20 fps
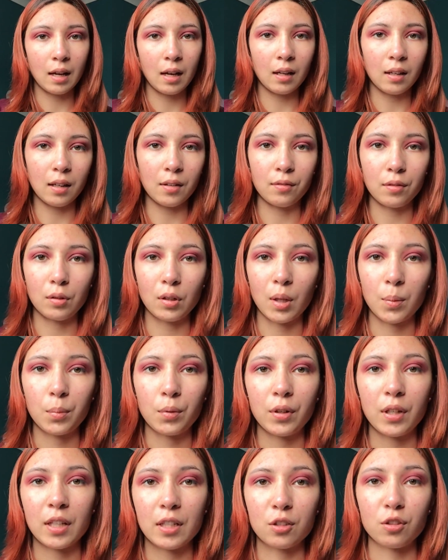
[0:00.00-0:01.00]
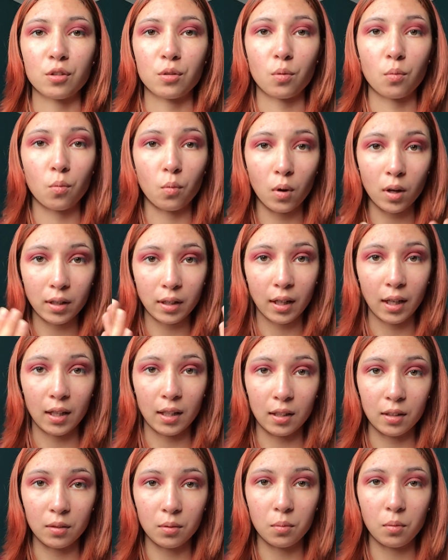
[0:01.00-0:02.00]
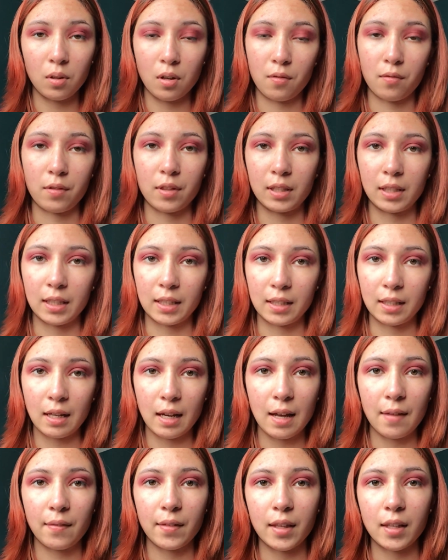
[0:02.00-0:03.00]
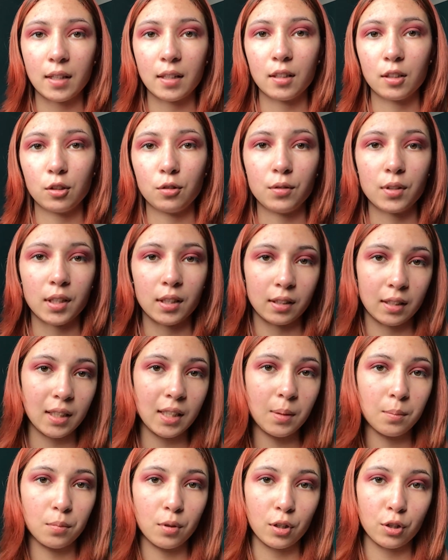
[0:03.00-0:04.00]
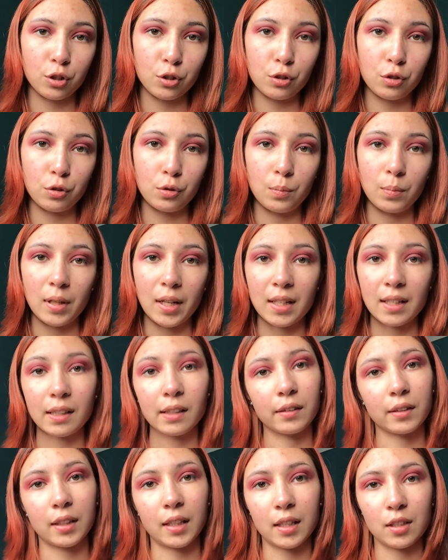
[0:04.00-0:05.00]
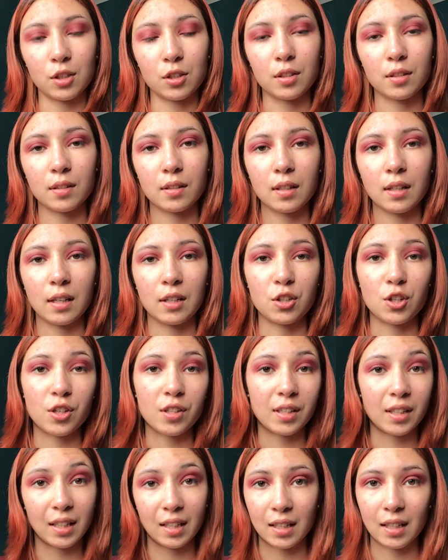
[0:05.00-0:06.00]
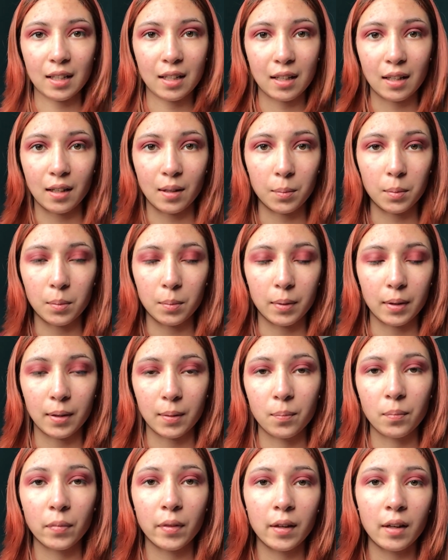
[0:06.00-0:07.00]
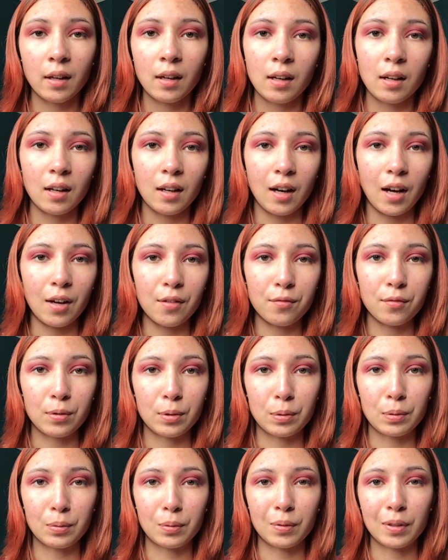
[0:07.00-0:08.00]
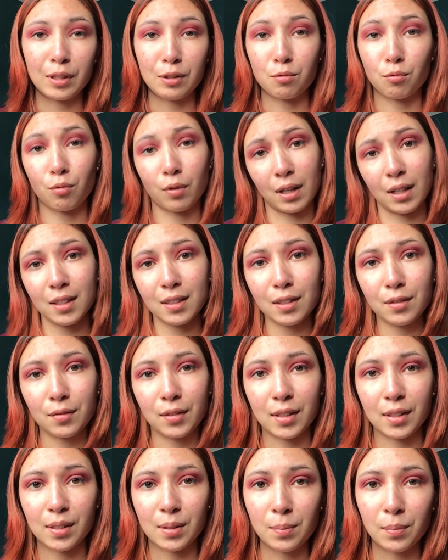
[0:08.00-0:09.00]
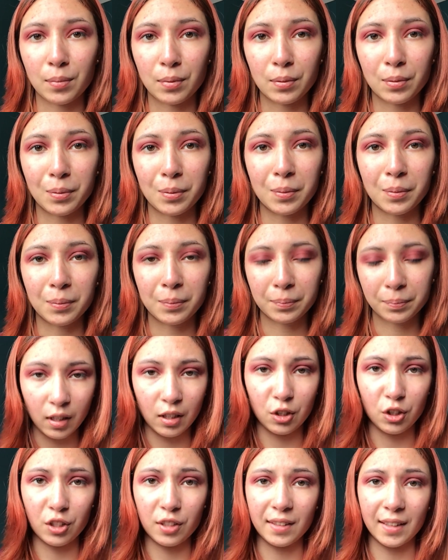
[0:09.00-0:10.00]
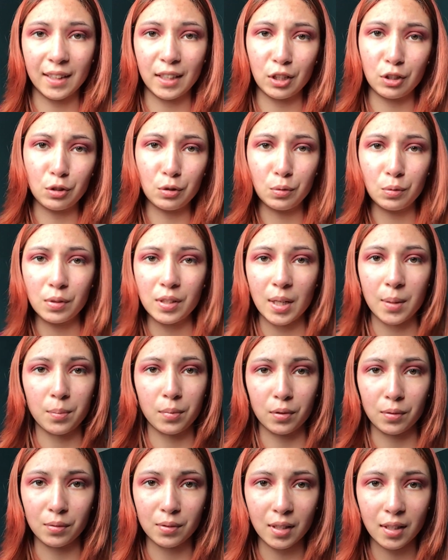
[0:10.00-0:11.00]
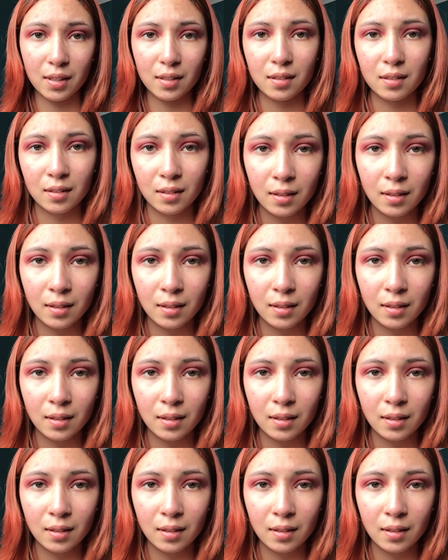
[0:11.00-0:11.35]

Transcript: I feel like putting just one colour all over the lid and then using a clean brush to blend out the edges and just neaten it up a bit. I feel it's relatively simple, just like a two-step process.